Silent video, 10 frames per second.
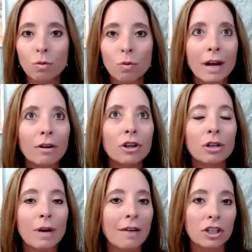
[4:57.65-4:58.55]
where are
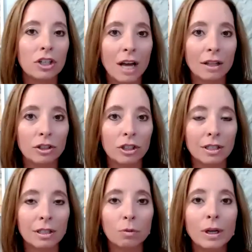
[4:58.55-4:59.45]
you having challenges?
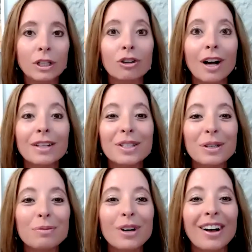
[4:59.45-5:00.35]
Is it when you're on
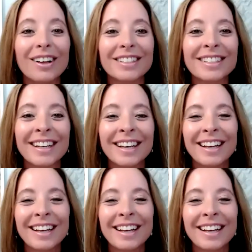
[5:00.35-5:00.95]
Zoom calls?